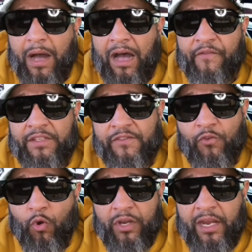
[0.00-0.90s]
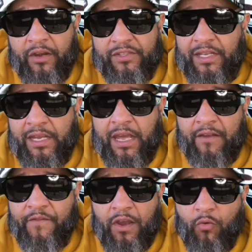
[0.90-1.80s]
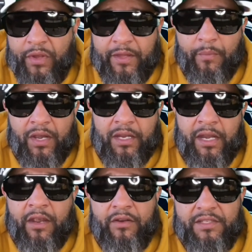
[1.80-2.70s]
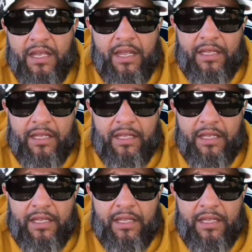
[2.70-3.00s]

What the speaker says: offensive coordinators in the NFL with the Buccaneers.